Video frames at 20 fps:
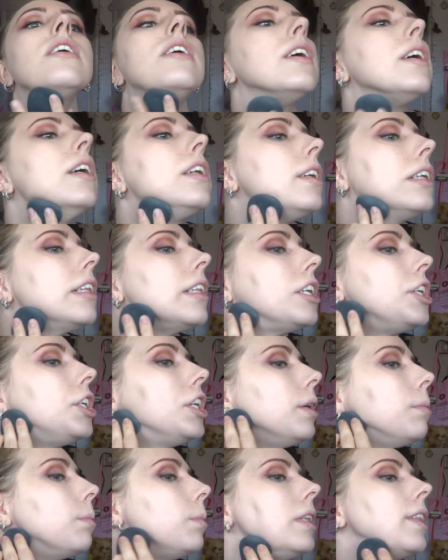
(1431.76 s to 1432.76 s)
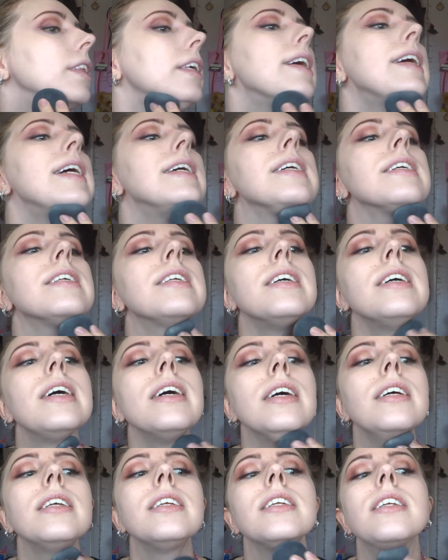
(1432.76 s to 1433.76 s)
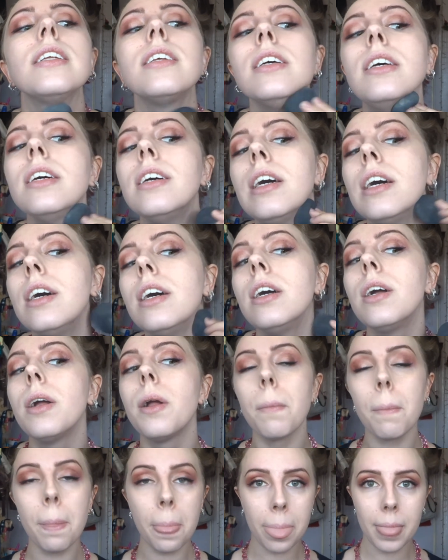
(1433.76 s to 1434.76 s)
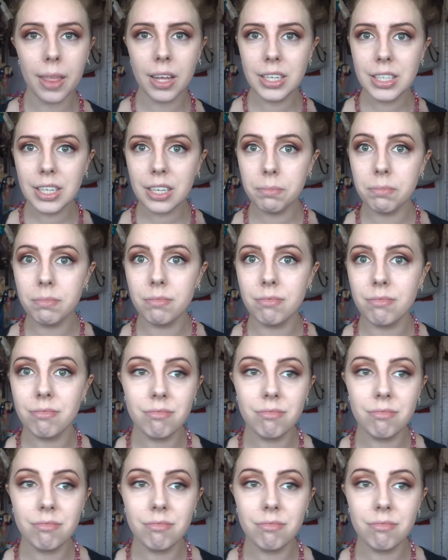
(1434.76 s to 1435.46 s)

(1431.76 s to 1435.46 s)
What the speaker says: Under the chin with the excess. And done.